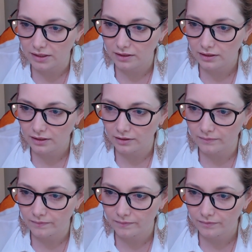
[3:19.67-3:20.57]
thing,
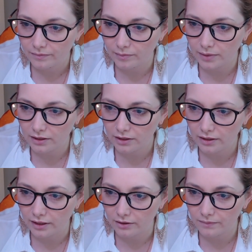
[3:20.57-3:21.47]
but not
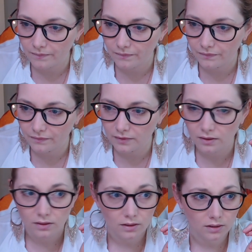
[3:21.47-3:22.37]
now.
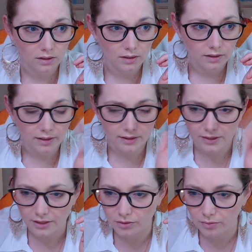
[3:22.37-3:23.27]
That's
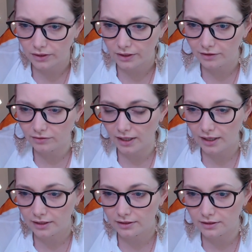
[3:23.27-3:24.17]
legible enough.
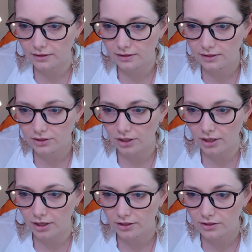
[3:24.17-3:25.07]
And
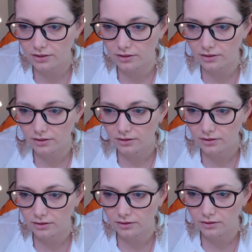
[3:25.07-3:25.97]
start.
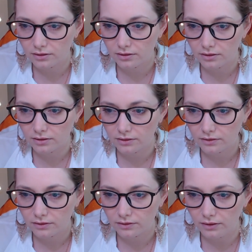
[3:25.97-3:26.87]

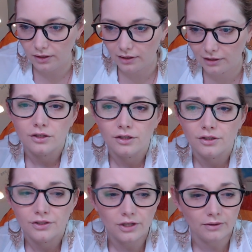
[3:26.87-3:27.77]
Look.
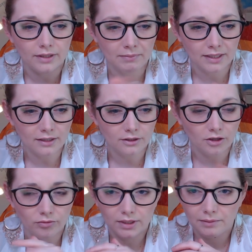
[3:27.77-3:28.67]
So, and Michael
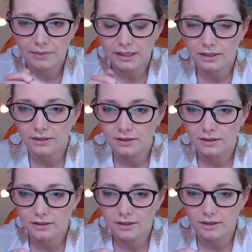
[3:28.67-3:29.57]
already made an
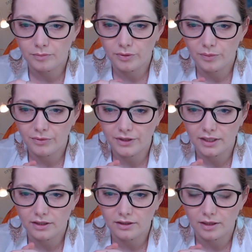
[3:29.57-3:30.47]

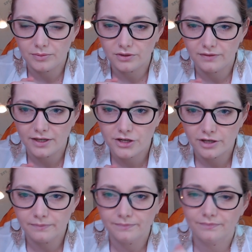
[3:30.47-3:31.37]
appropriate
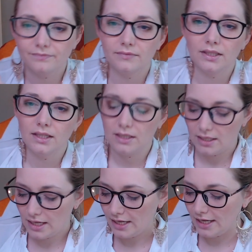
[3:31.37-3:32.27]
observation.
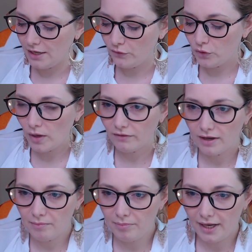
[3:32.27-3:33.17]
If you have a
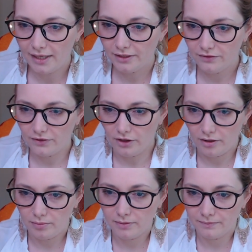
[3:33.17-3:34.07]
combined verb,